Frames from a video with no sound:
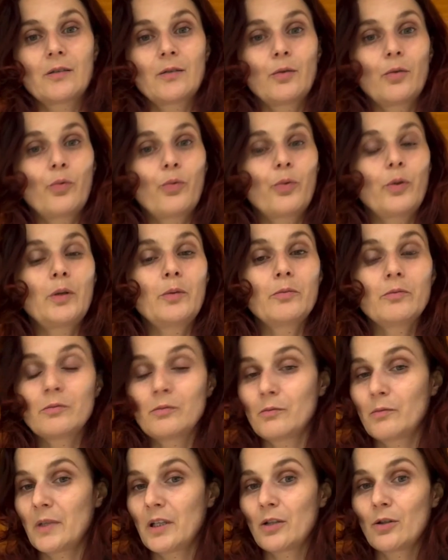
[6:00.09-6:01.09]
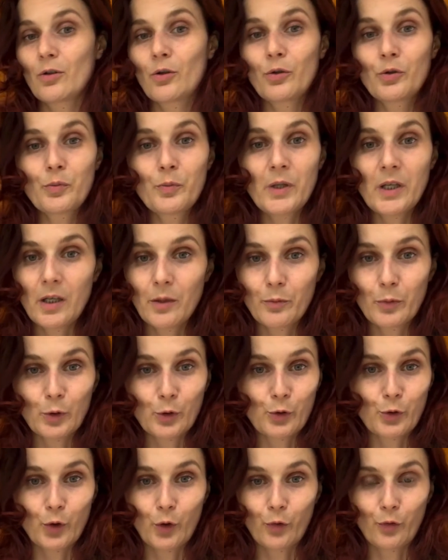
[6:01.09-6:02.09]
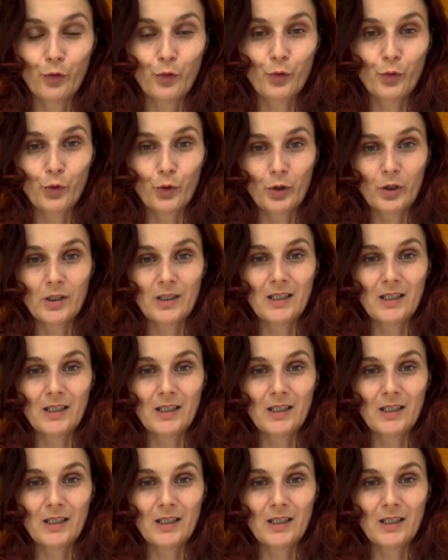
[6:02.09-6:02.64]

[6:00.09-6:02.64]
we may not be able to afford